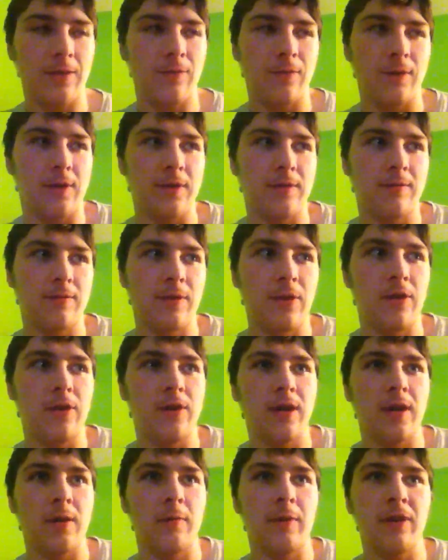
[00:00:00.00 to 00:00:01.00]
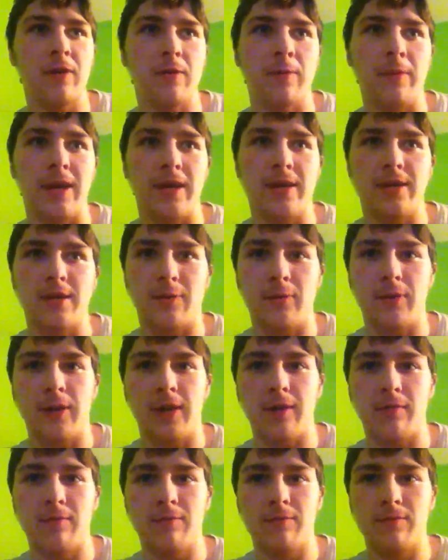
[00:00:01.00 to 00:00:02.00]
or you're not going to be able to make
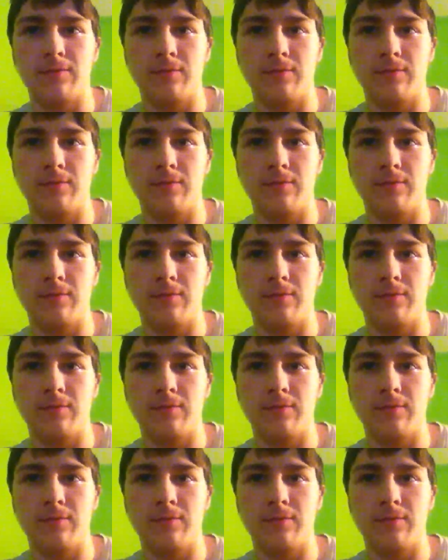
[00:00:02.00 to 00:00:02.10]
something.